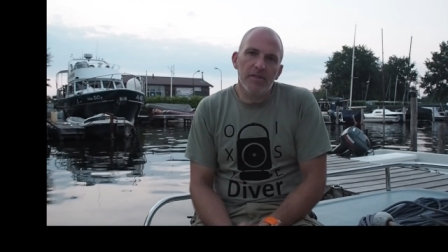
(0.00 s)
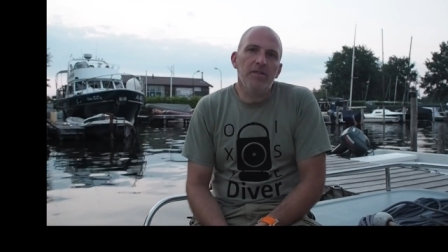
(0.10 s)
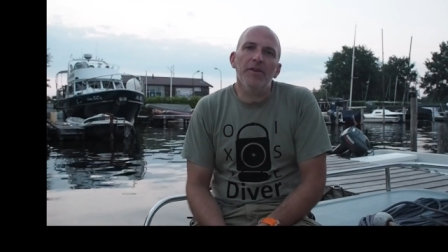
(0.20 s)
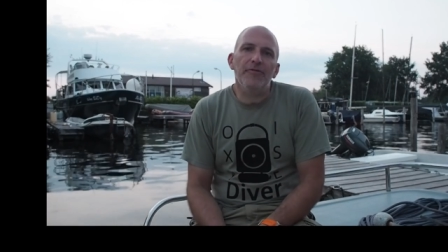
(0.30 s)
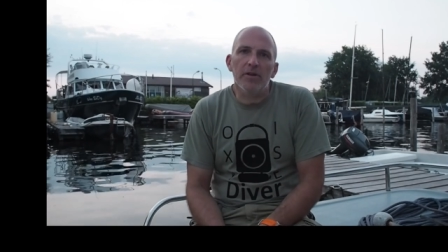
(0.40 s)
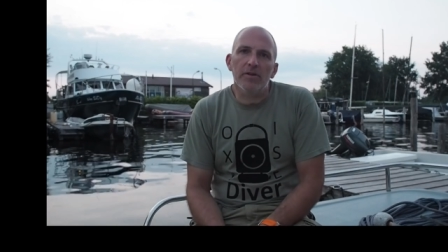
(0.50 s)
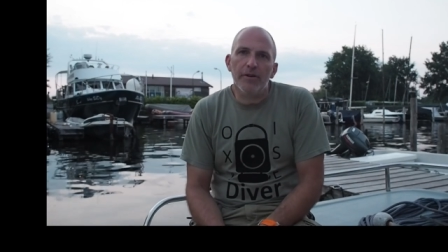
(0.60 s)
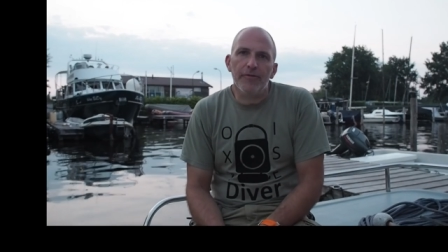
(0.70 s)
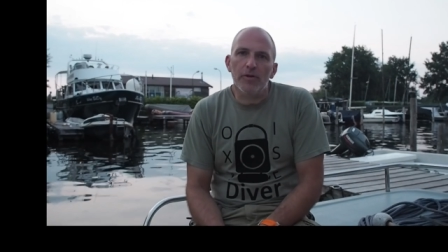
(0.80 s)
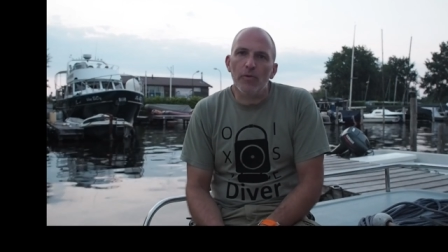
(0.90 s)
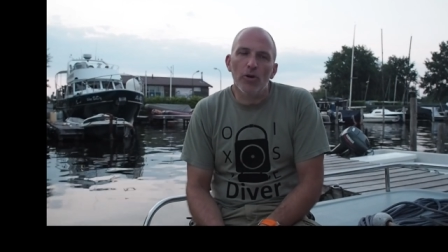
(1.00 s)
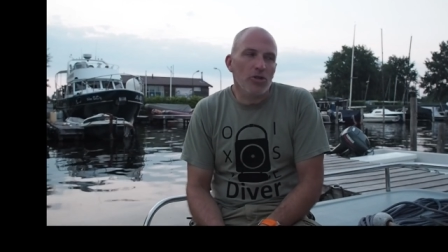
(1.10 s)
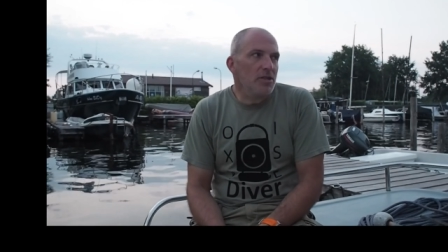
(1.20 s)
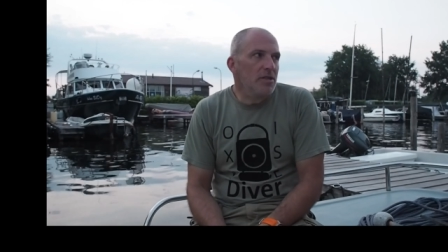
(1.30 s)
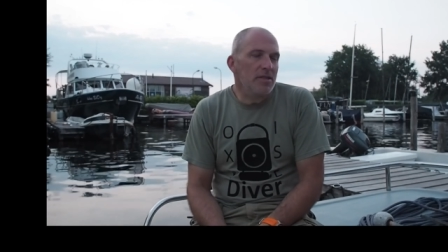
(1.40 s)
different different
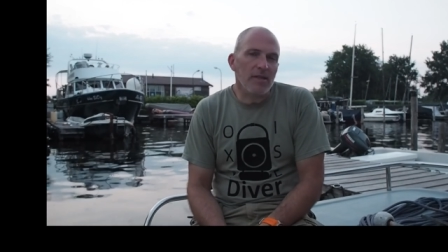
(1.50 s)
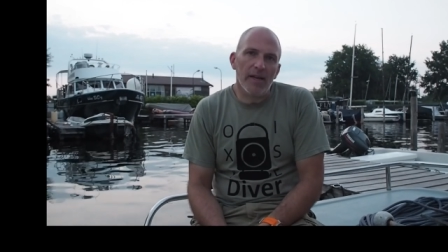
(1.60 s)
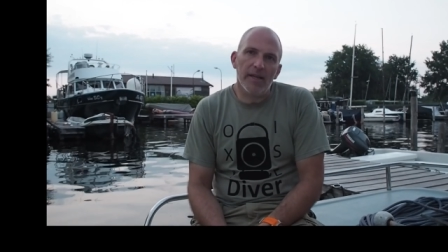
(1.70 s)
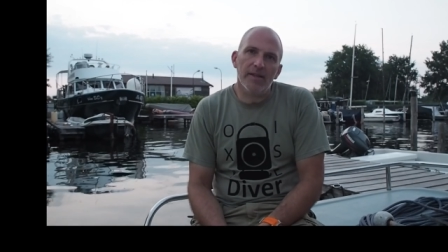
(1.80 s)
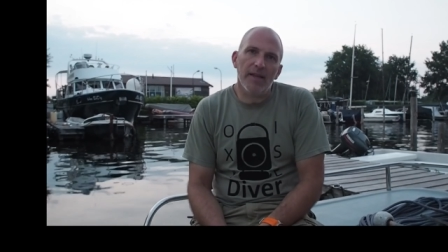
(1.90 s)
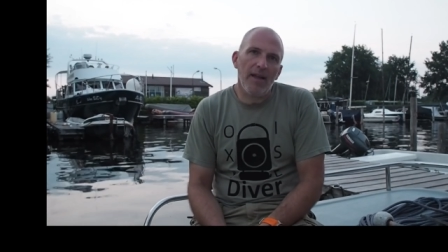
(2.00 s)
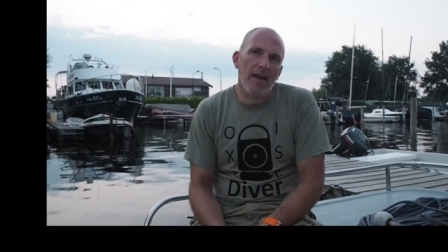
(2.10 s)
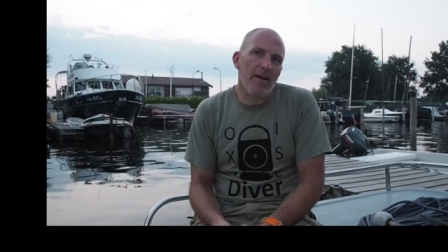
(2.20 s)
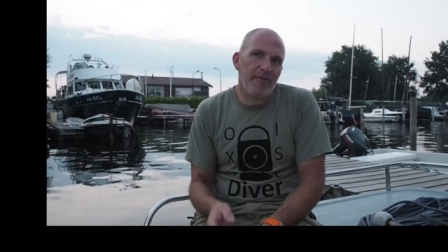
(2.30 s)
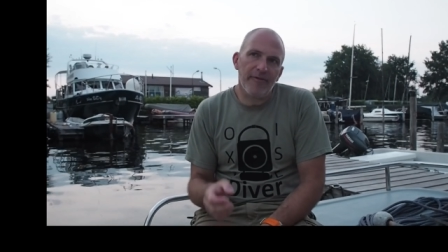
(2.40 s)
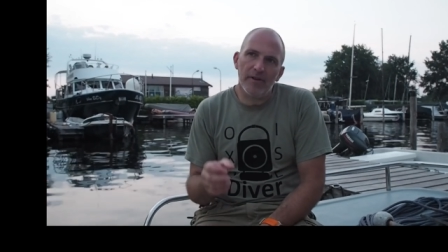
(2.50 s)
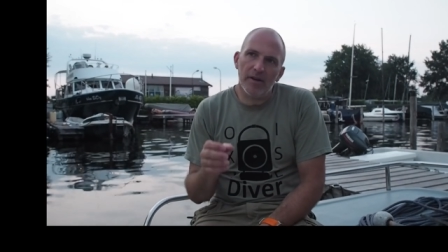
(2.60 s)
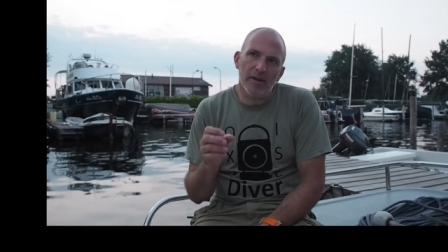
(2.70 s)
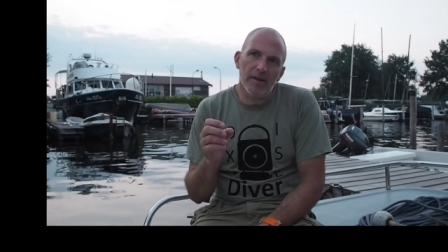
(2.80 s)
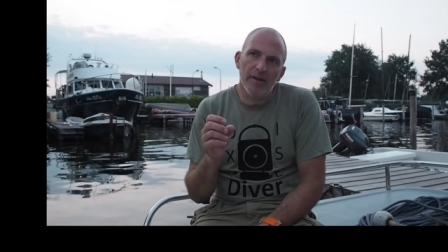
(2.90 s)
versions and they have
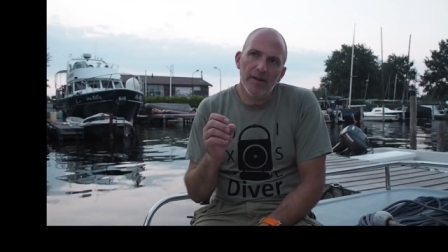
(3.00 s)
uh,